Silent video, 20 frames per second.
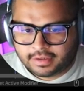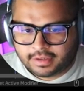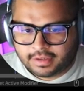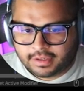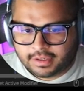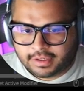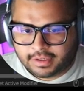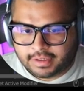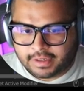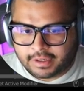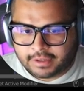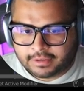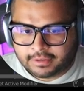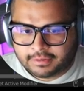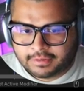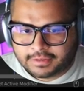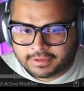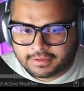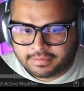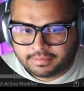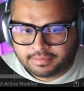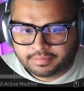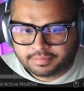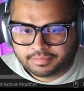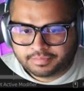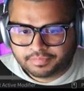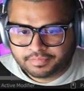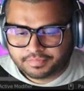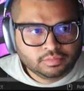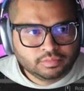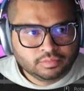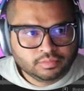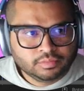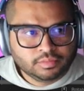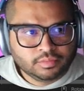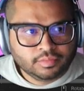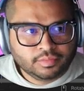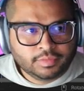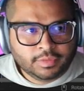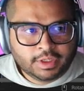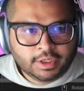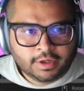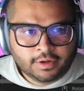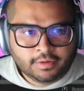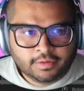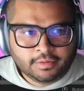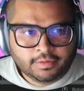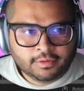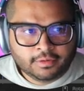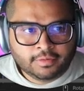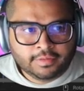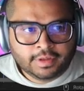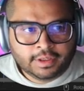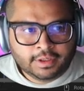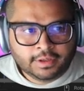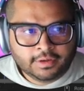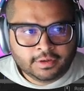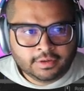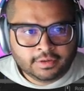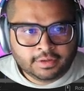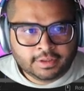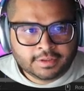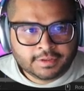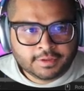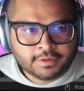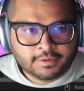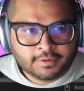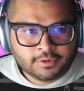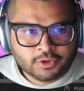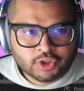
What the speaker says: and get closer. Now over here, let's go to